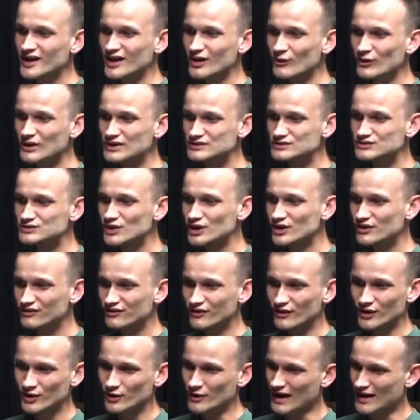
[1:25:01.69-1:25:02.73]
we look
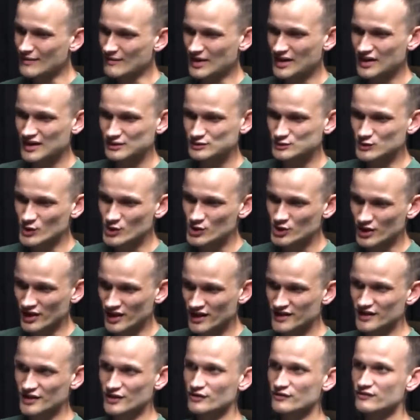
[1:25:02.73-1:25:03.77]
for crappy
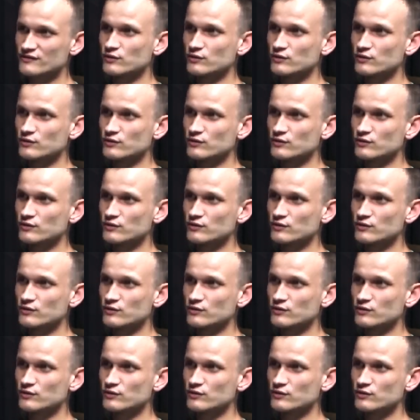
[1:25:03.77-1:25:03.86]
solutions that are